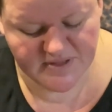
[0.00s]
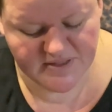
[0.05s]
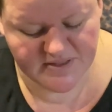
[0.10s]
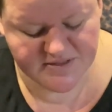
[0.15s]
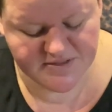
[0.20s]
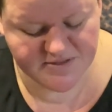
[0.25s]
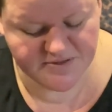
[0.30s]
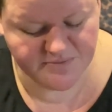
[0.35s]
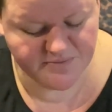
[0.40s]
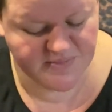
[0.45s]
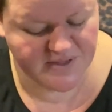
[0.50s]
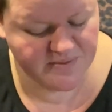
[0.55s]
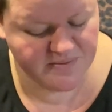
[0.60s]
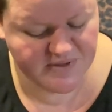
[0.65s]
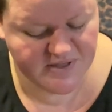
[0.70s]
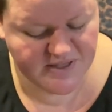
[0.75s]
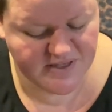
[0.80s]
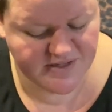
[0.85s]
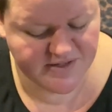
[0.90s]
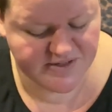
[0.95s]
So maybe
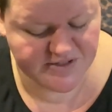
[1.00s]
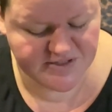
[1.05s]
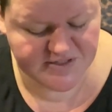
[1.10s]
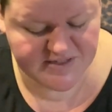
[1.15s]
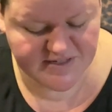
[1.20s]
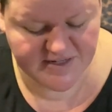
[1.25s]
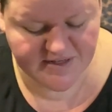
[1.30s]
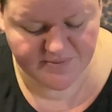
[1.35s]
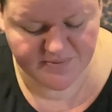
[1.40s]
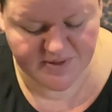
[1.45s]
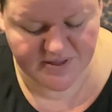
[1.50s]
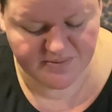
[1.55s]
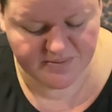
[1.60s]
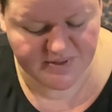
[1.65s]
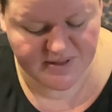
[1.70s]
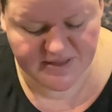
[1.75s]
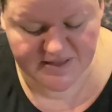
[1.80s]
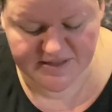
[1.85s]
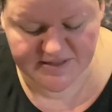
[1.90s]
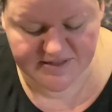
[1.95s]
they understand,
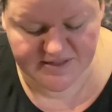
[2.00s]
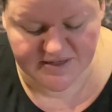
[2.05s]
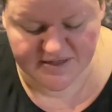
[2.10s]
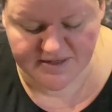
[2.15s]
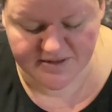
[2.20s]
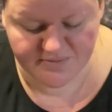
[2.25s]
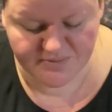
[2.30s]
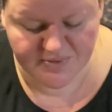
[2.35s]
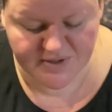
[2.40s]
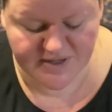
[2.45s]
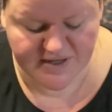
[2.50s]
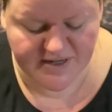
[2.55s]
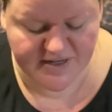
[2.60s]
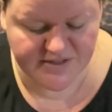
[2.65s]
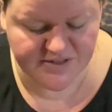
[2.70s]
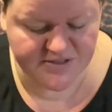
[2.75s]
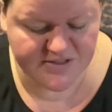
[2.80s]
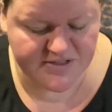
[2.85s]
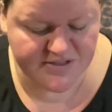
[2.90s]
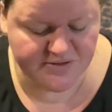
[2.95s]
maybe they didn't, but I
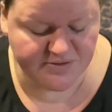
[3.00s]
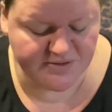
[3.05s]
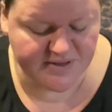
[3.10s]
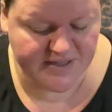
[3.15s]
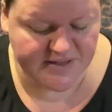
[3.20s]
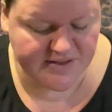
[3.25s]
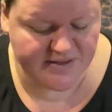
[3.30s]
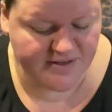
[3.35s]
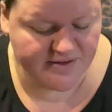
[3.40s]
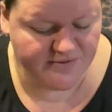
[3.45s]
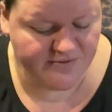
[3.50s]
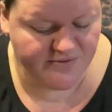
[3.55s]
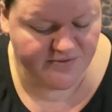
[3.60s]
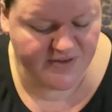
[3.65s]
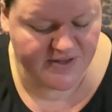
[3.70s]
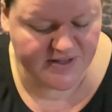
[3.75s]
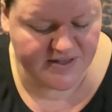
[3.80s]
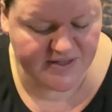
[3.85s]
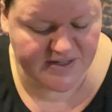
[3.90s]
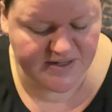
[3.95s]
just don't get that
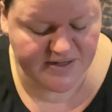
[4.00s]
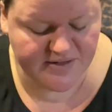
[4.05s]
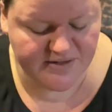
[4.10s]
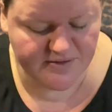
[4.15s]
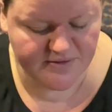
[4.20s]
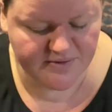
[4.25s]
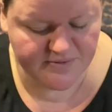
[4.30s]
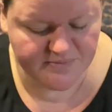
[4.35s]
feeling.